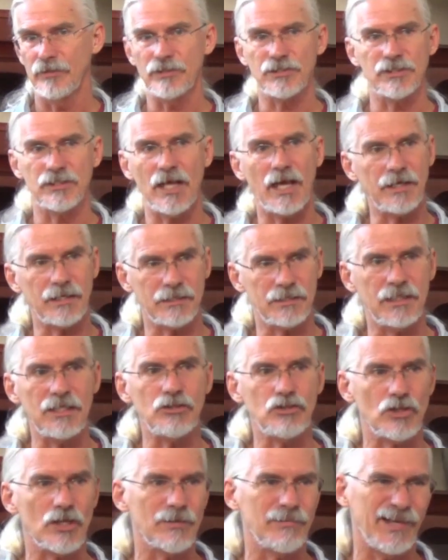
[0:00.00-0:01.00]
This is not a
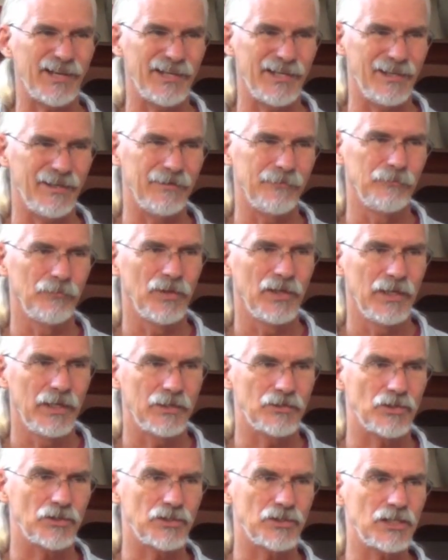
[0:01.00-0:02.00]
teaching about hell.
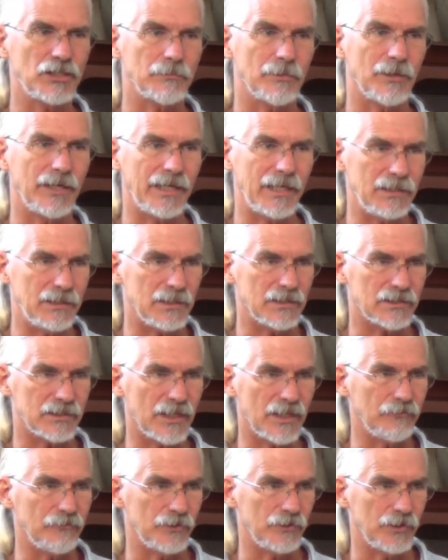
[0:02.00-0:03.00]
It's a teaching about AD
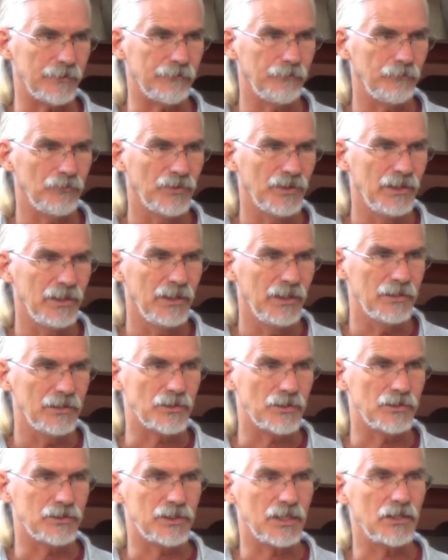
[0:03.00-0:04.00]
70
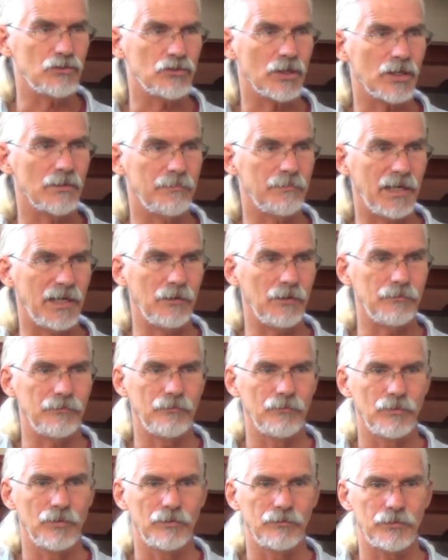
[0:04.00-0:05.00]
to teaching
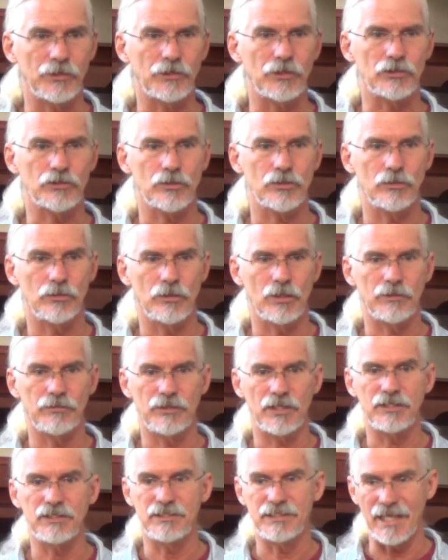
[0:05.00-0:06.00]
about the,
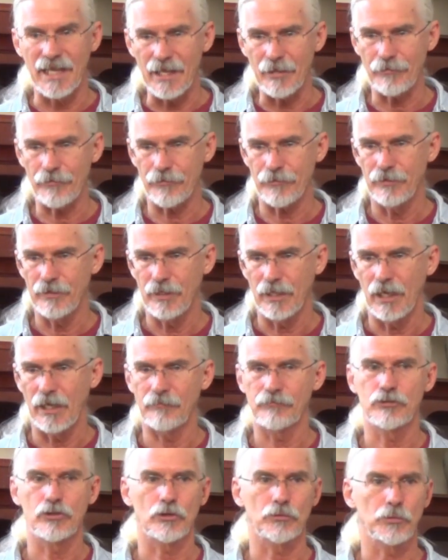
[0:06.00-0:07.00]
the, death
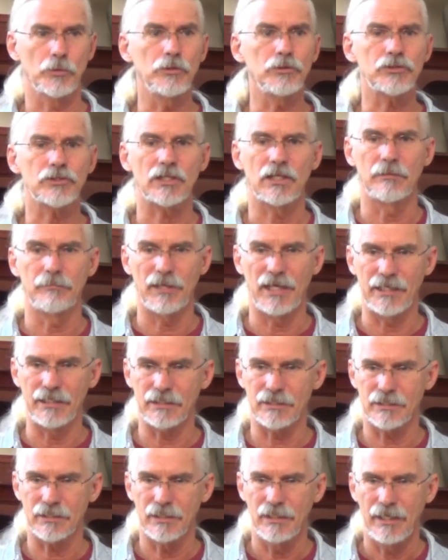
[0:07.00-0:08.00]
of
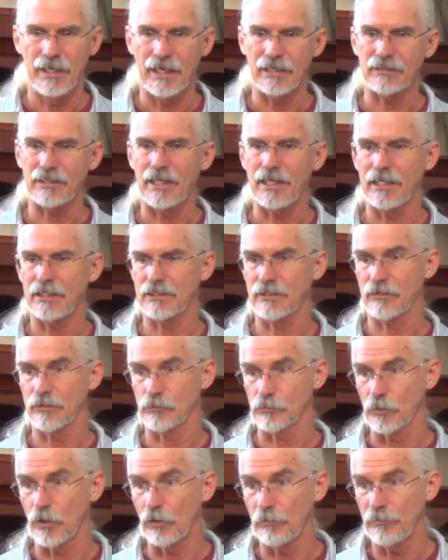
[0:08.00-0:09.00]
Jerusalemites at the hands of the
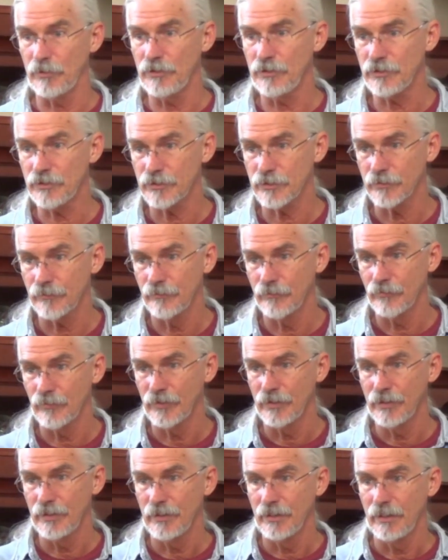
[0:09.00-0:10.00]
Romans
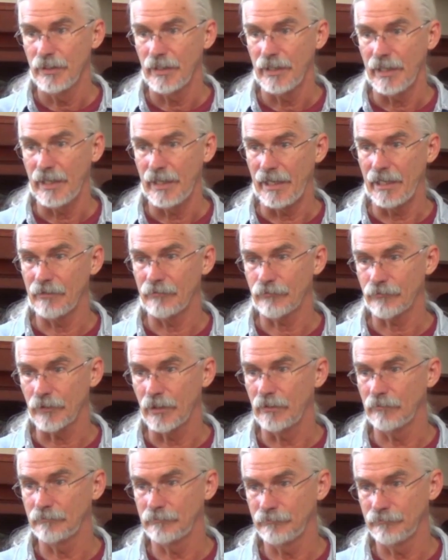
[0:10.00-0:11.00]
and
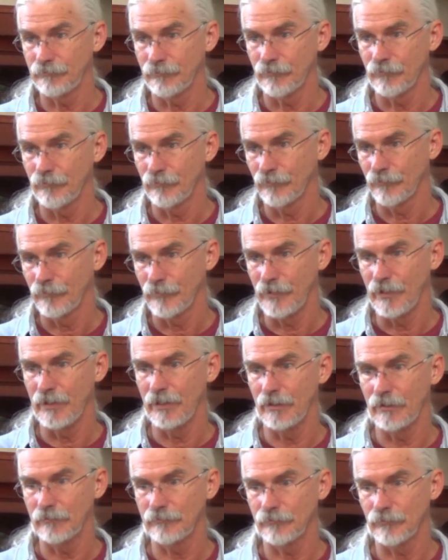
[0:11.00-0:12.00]
from, you
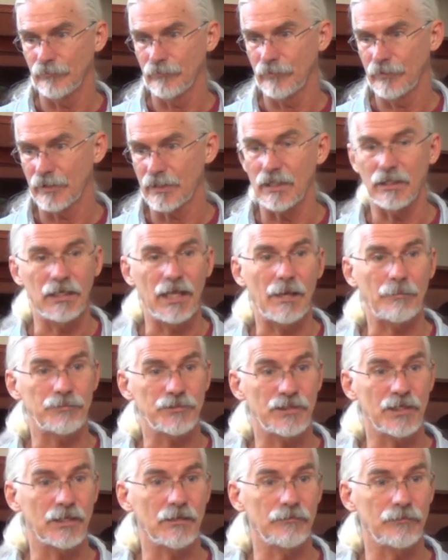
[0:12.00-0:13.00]
know, the
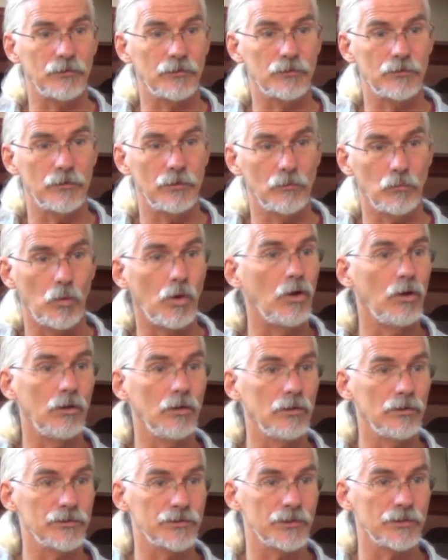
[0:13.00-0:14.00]
collapsing of the
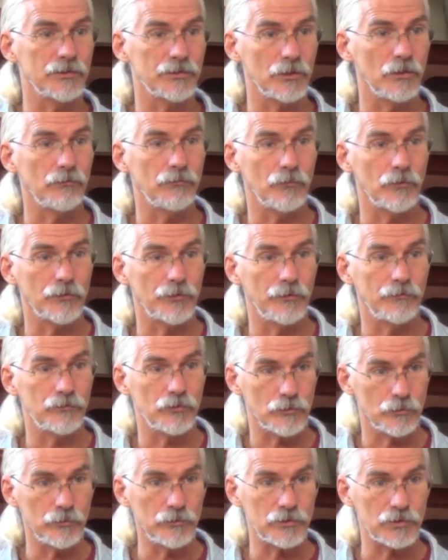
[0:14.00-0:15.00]
walls and so forth of
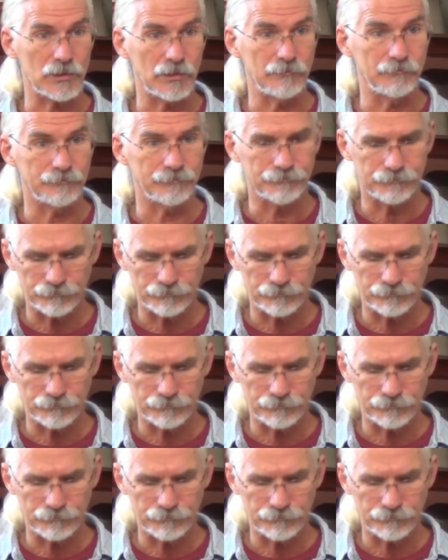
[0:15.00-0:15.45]
Jerusalem.